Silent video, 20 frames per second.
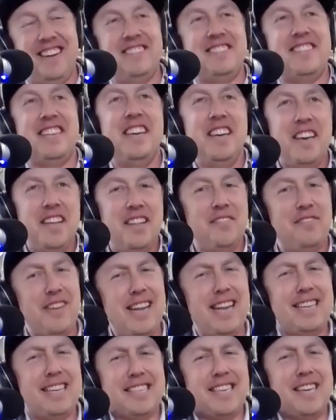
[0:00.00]
I say the
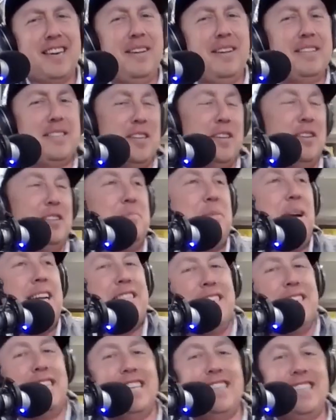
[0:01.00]
FedEx Cup has a good
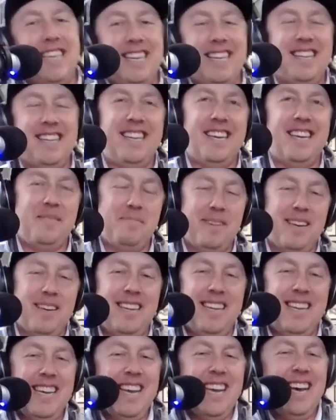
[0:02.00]
paycheck at the end of the day,
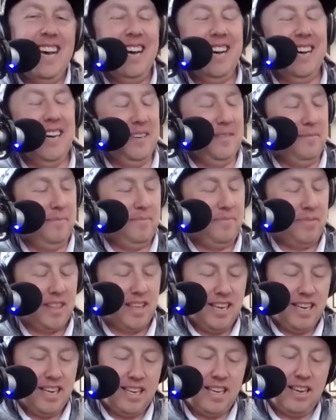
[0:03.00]
but and
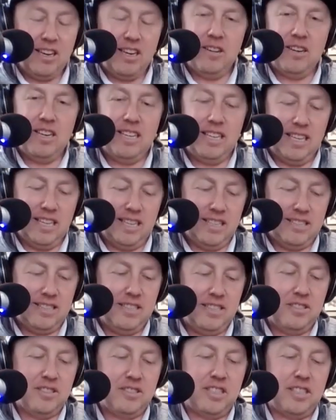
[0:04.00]
it's
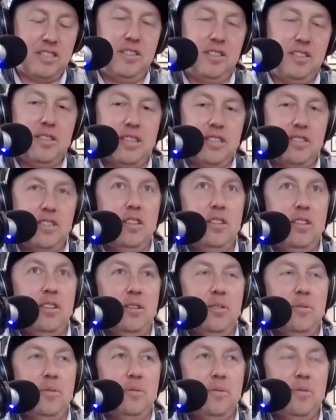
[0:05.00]
interesting too, because
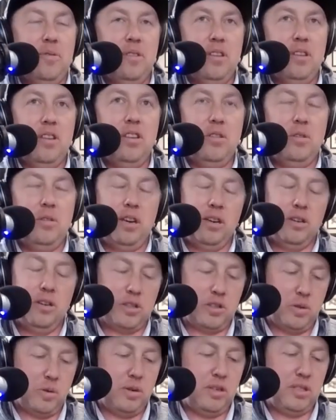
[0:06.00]
you hear
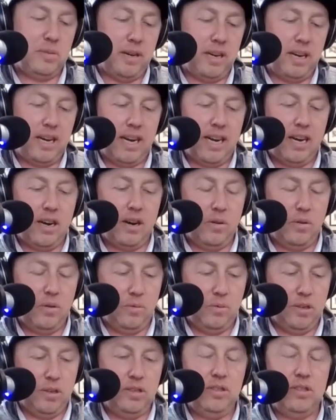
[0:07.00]
stories about how
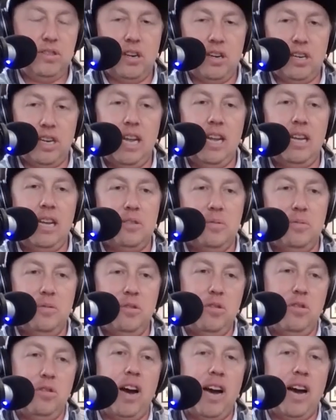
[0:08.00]
once you start getting some
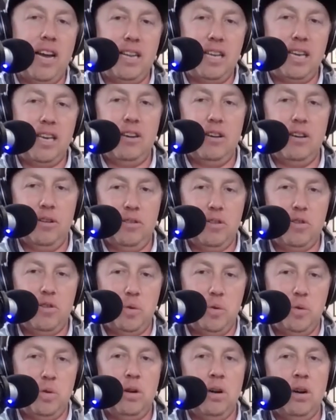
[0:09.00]
notoriety on the
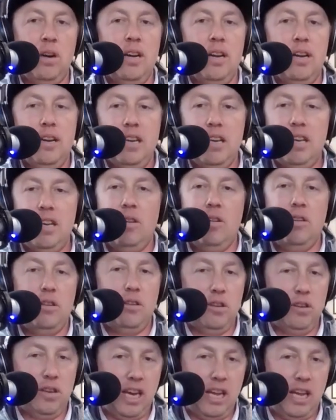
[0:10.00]
tour,
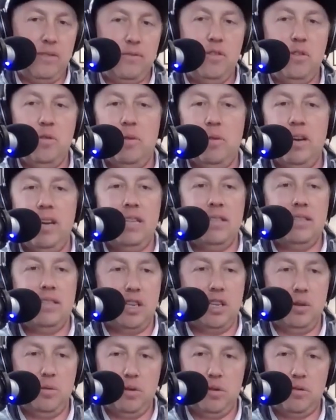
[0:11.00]
you gain a few wins,
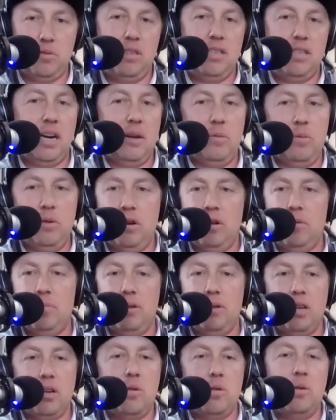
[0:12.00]
like you were a three-time winner
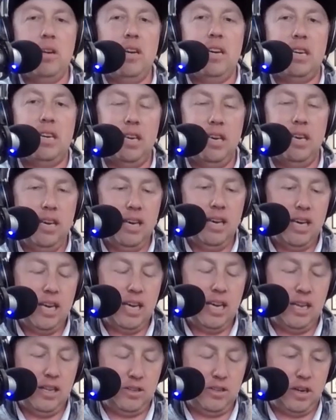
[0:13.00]
pretty quick,
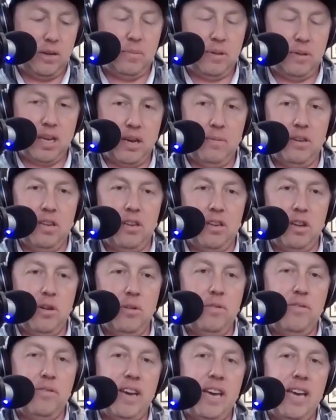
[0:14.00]
and you start becoming a
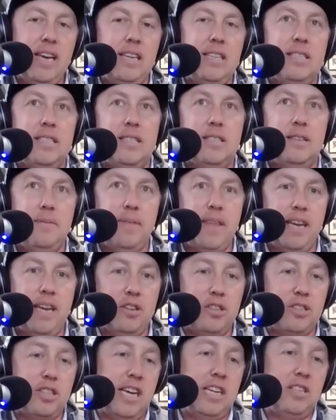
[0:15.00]
known face, that
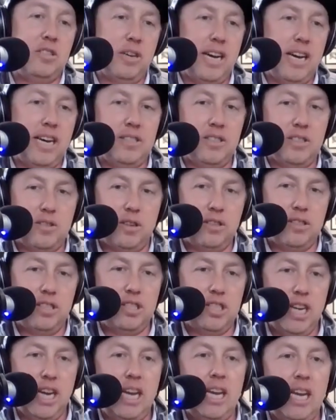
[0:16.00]
your schedule has to start to
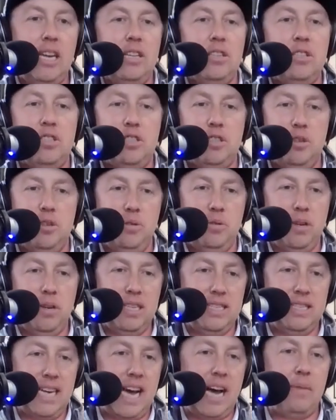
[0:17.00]
change to
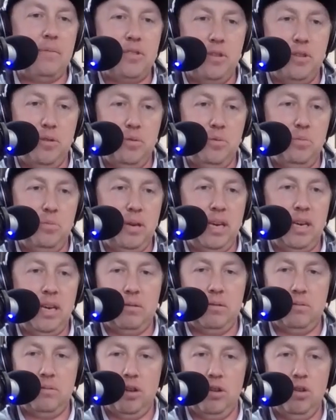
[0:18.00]
adapt to
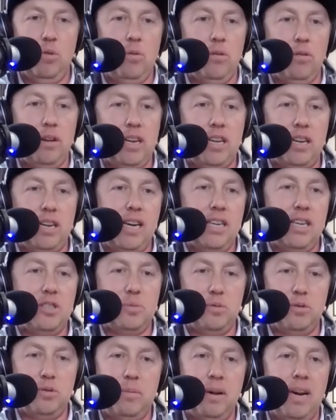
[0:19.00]
being a little more
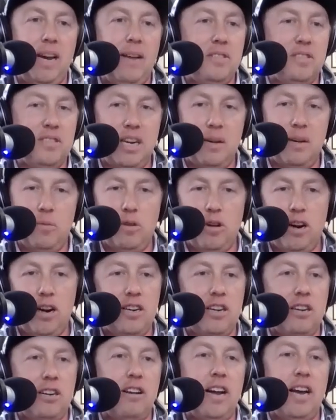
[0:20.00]
recognizable. You might have to sign more
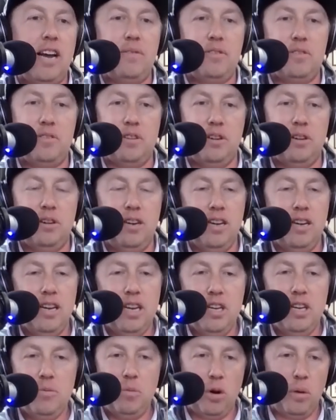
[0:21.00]
autographs or
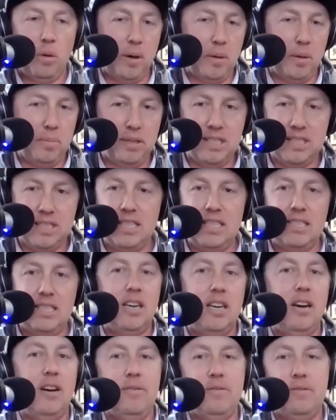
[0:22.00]
more publicity
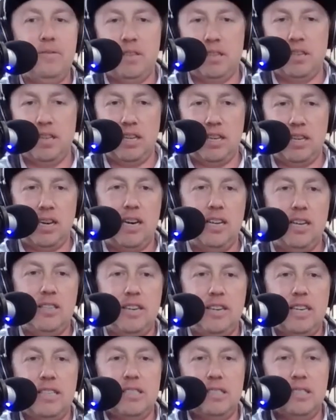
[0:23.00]
stuff and
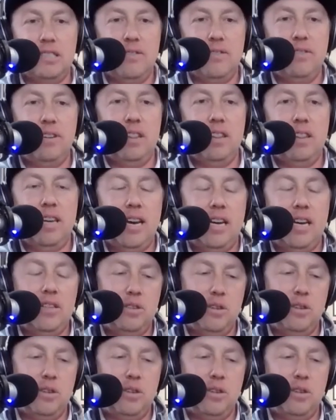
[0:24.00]
contracts and stuff like that.